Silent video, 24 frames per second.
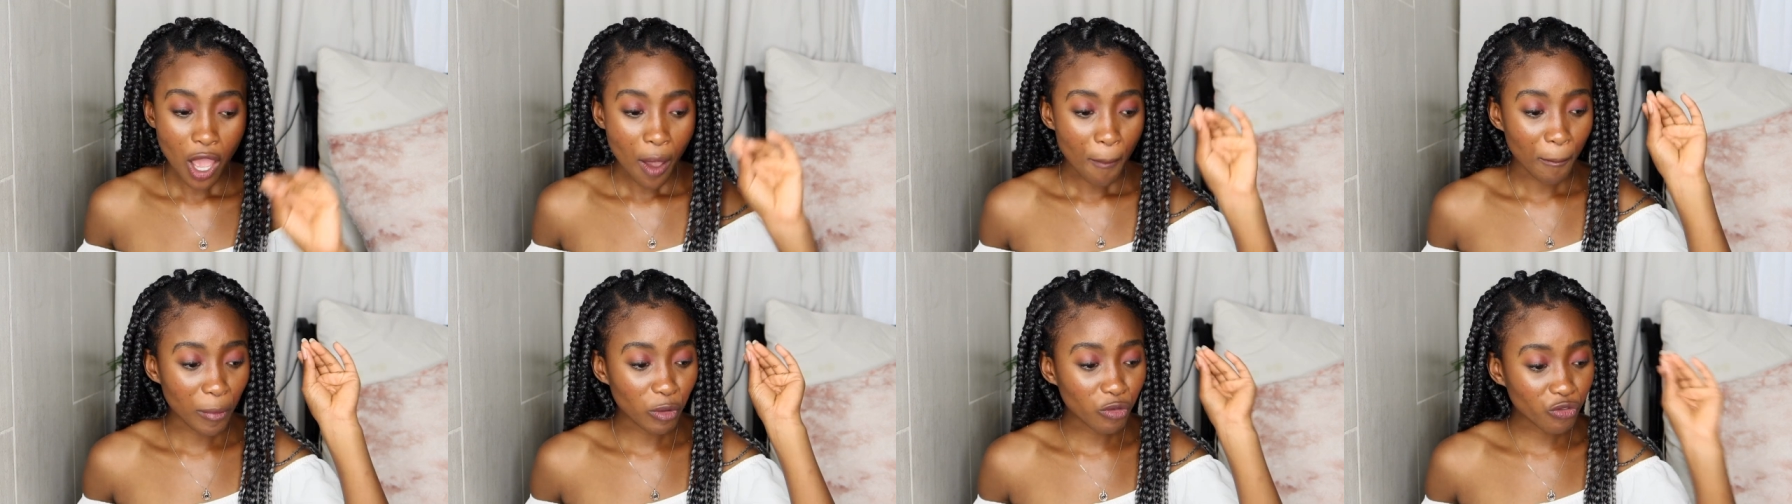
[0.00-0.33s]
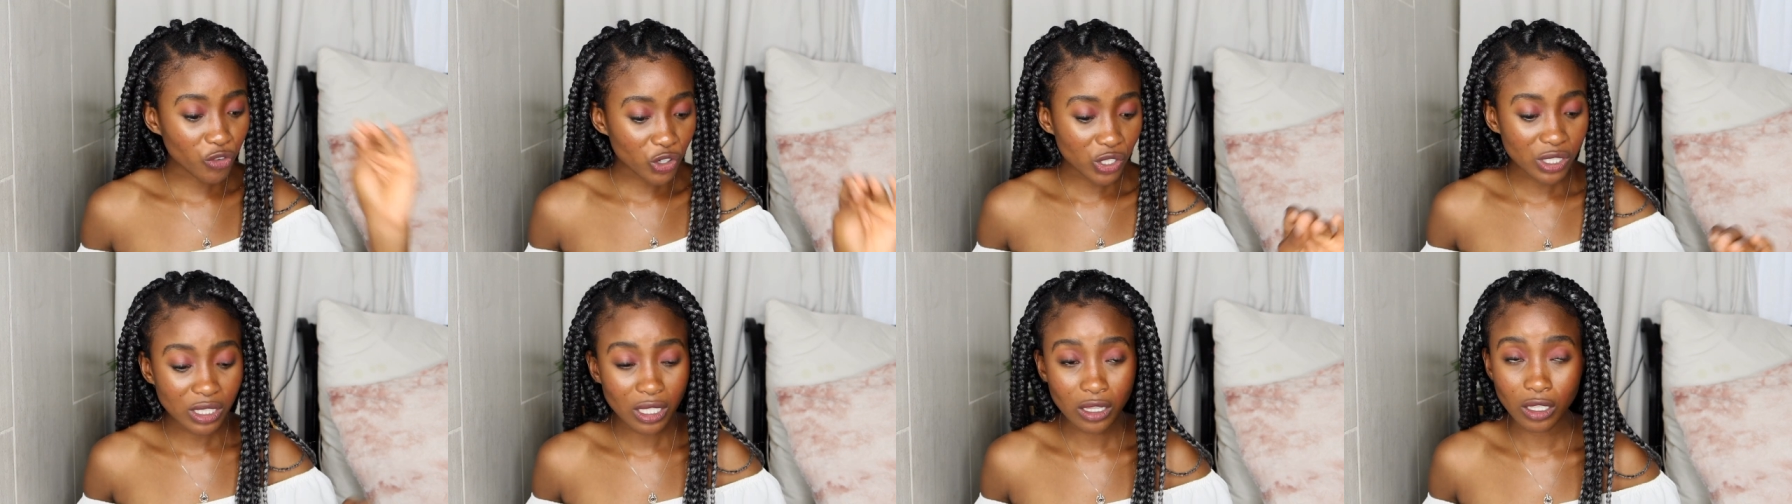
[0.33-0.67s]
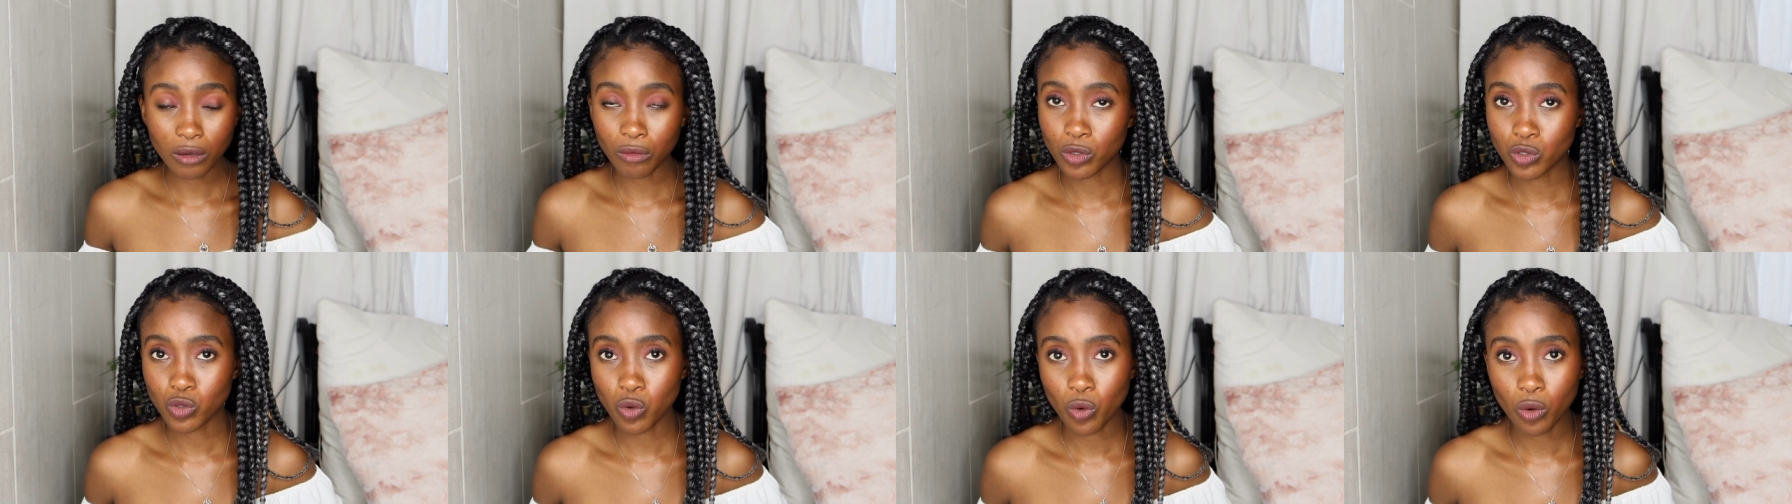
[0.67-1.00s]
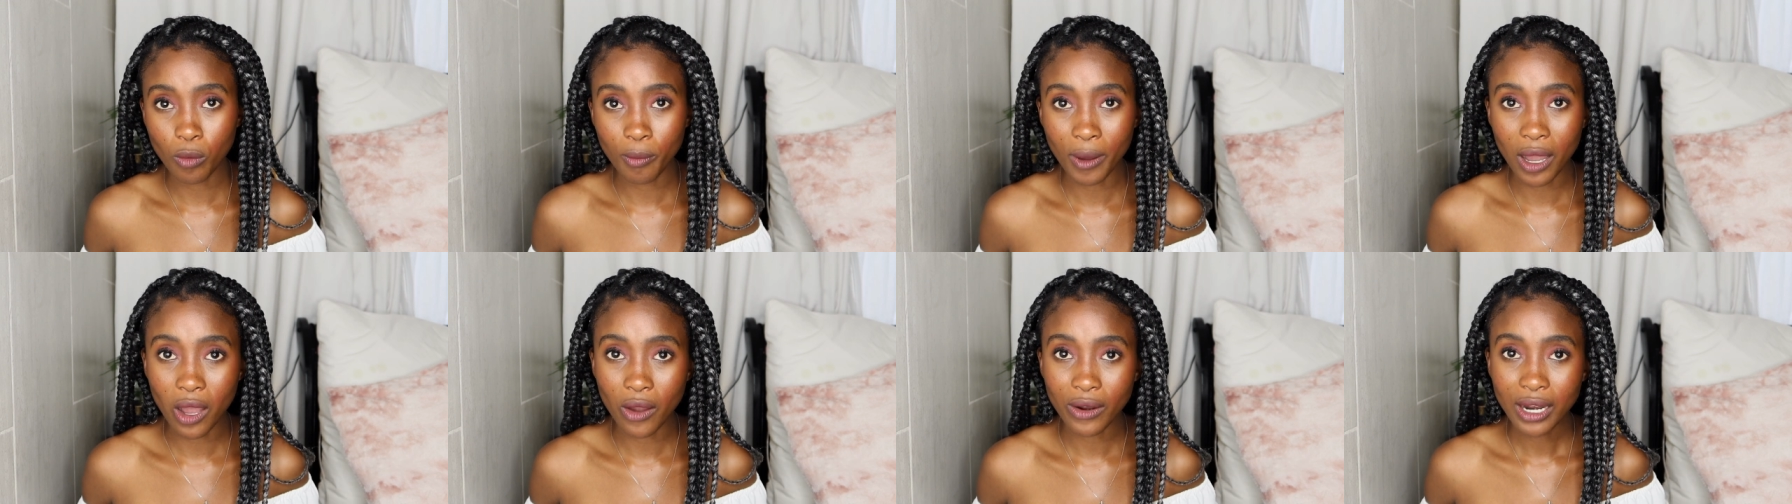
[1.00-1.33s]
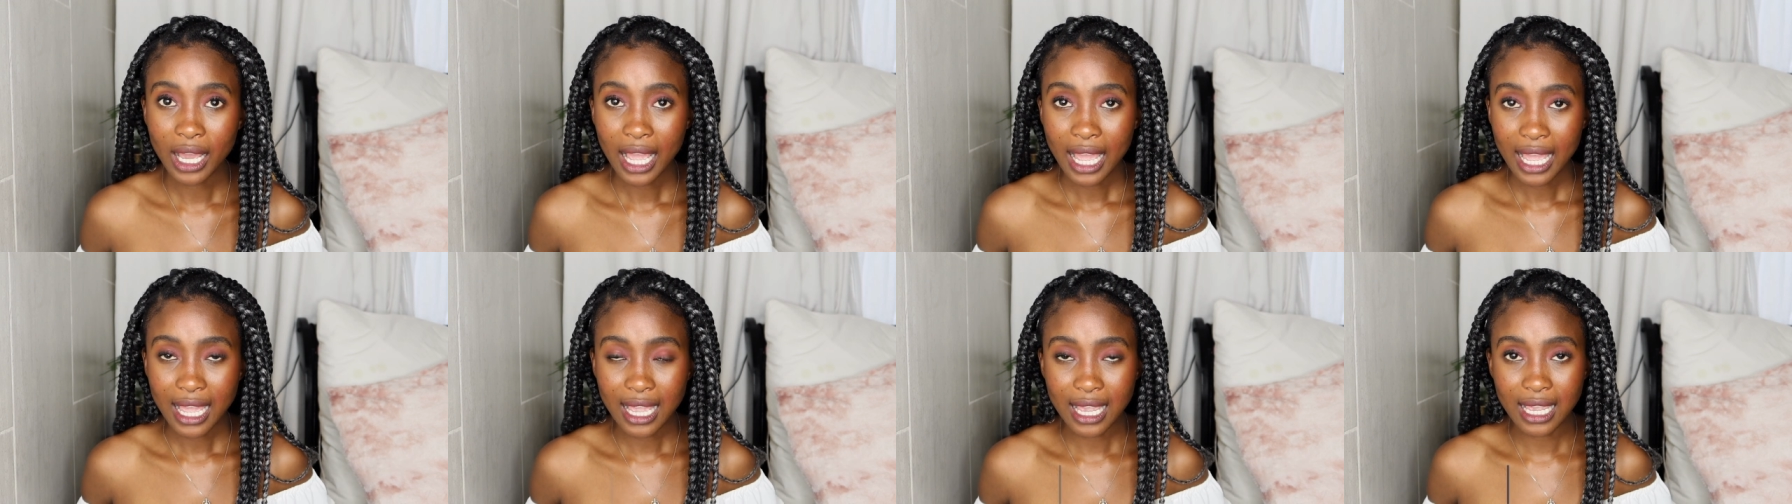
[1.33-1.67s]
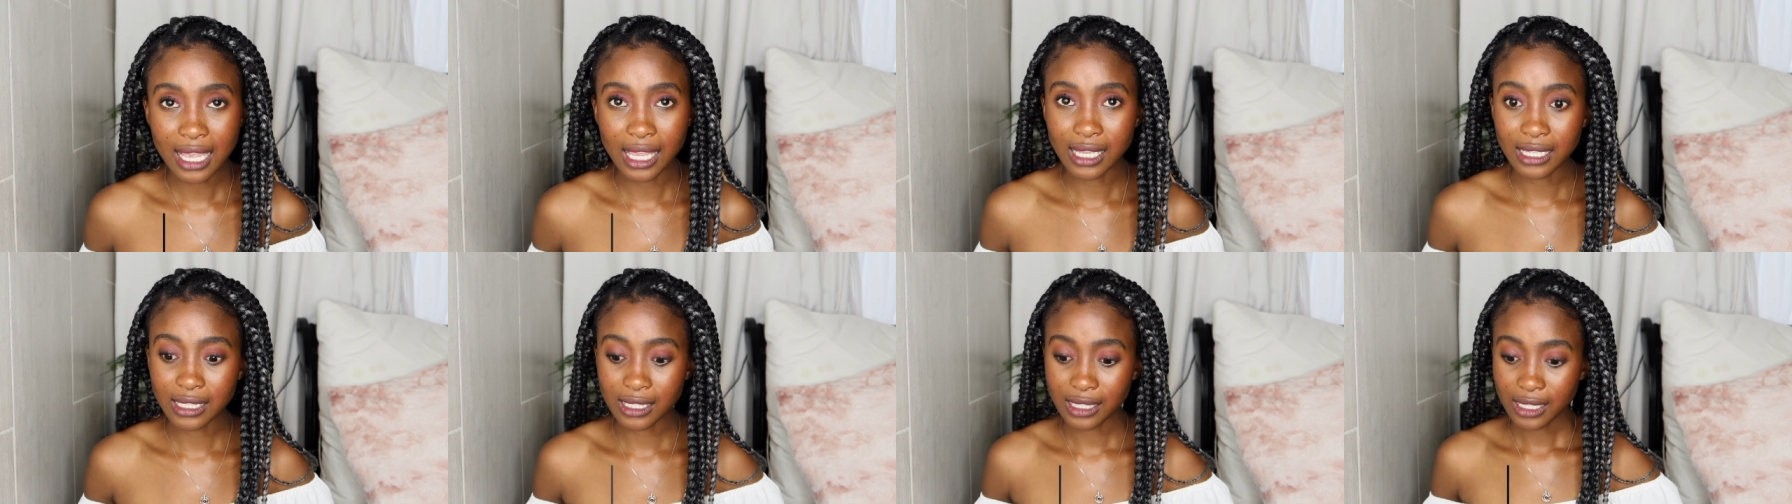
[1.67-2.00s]
My first thing that I want to talk about
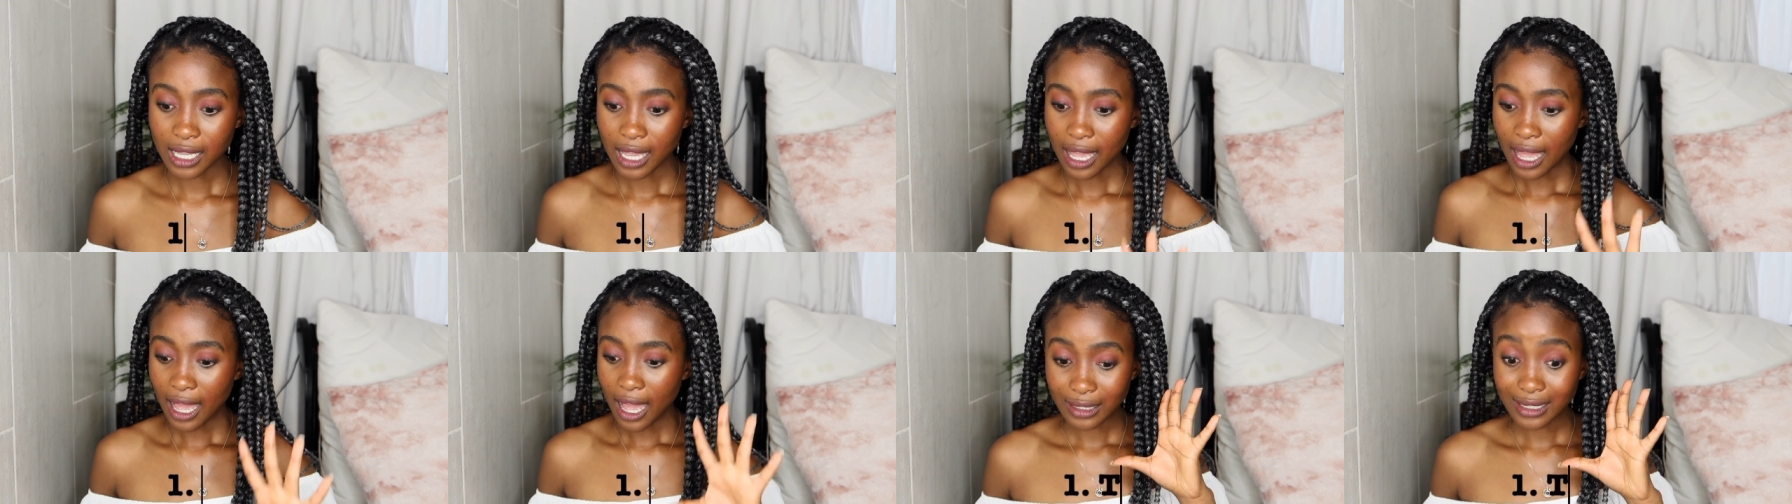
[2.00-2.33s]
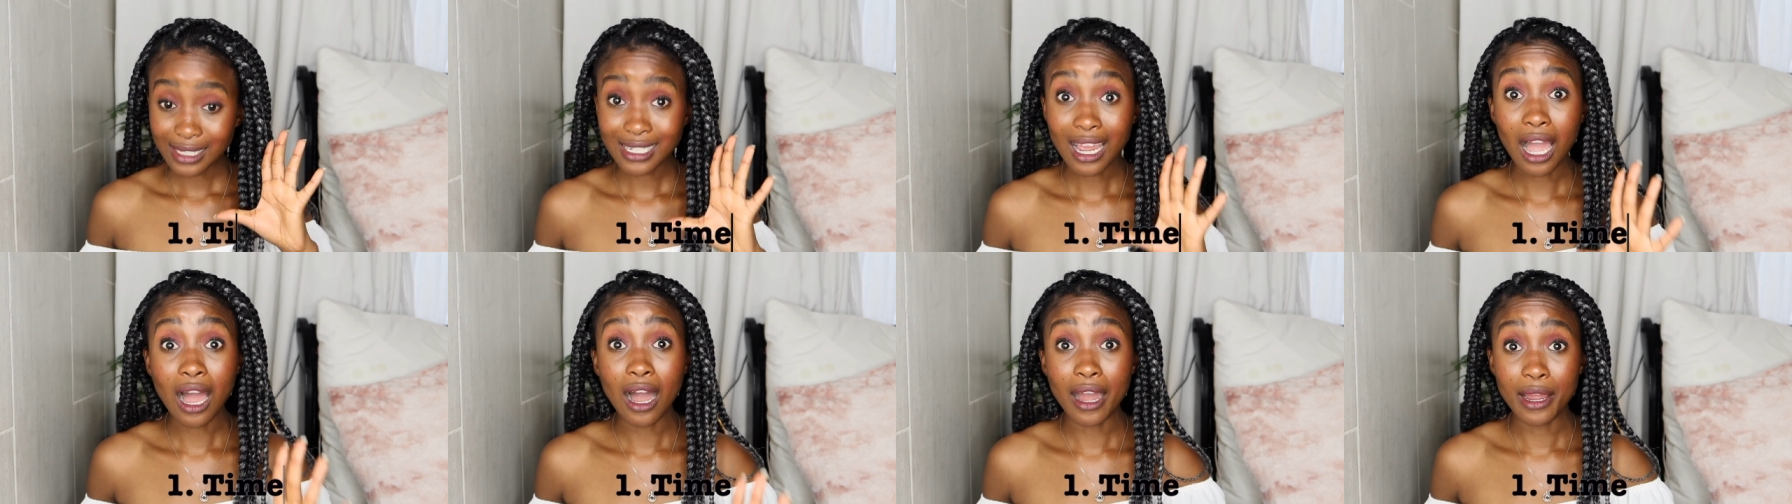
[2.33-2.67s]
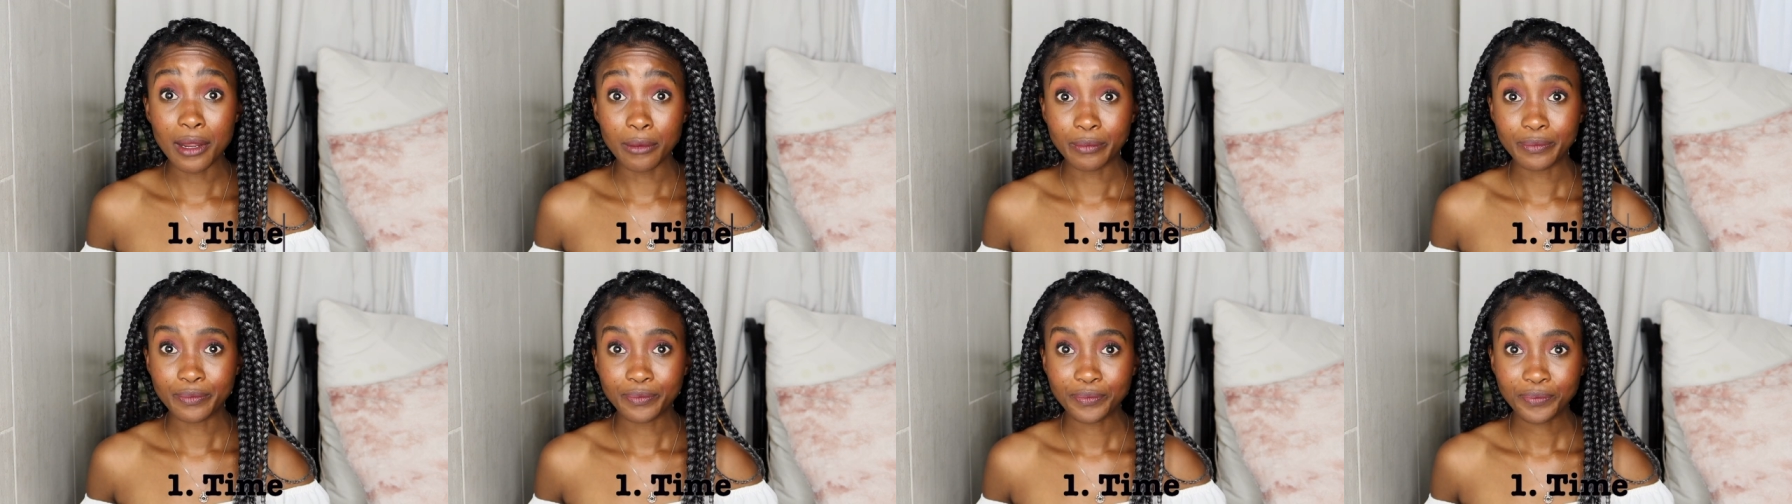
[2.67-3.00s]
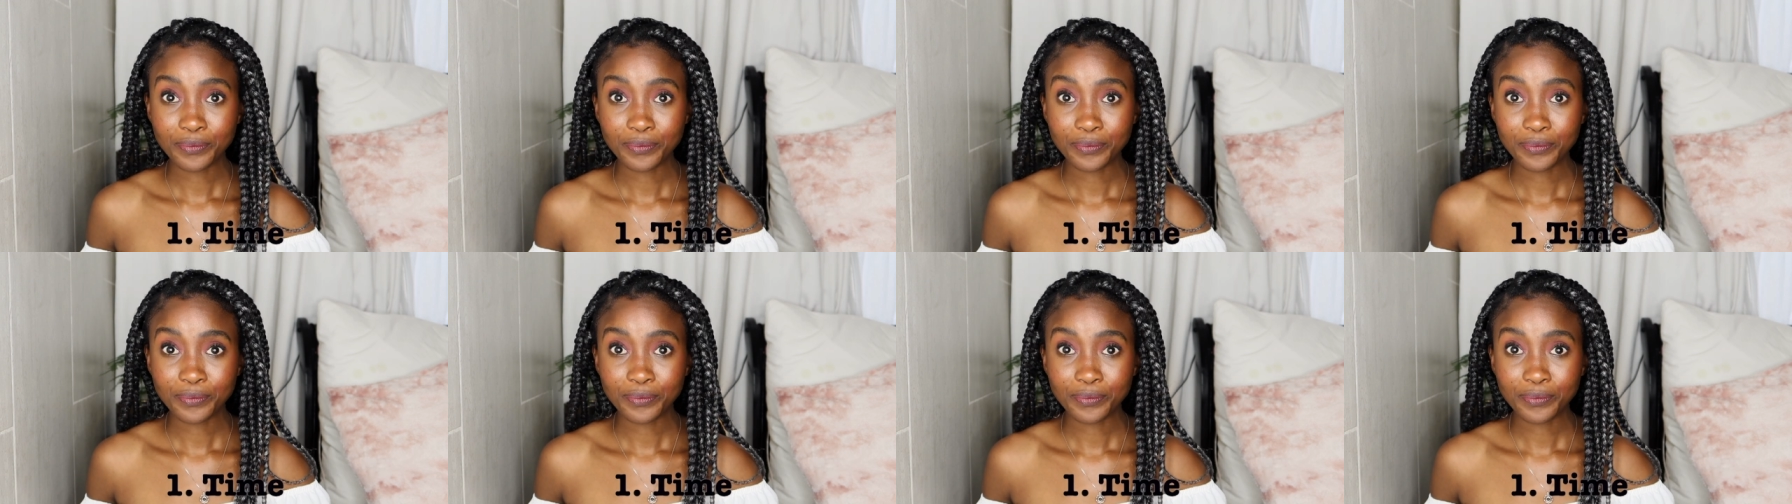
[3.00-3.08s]
is time.